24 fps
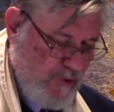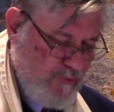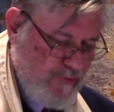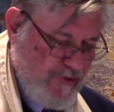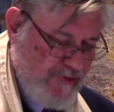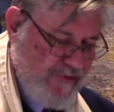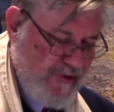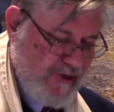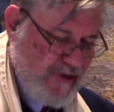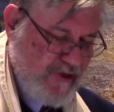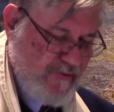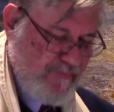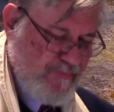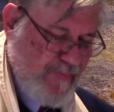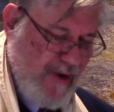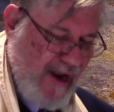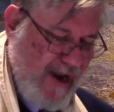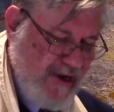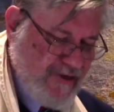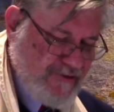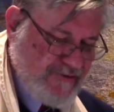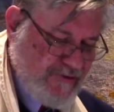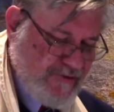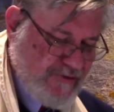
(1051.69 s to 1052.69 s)
but with the
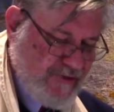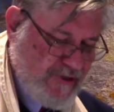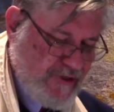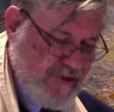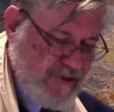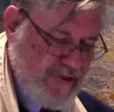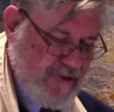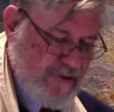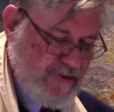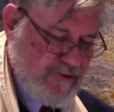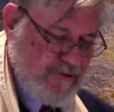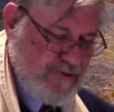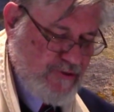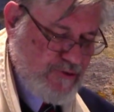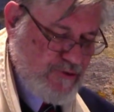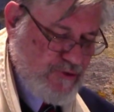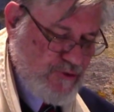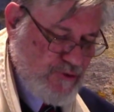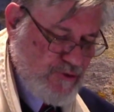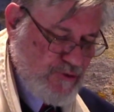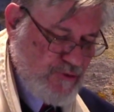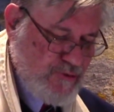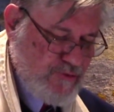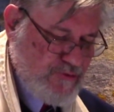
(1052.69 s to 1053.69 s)
capacity
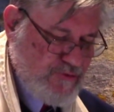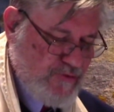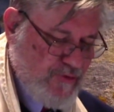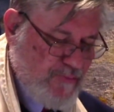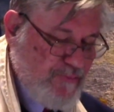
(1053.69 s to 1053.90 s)
to do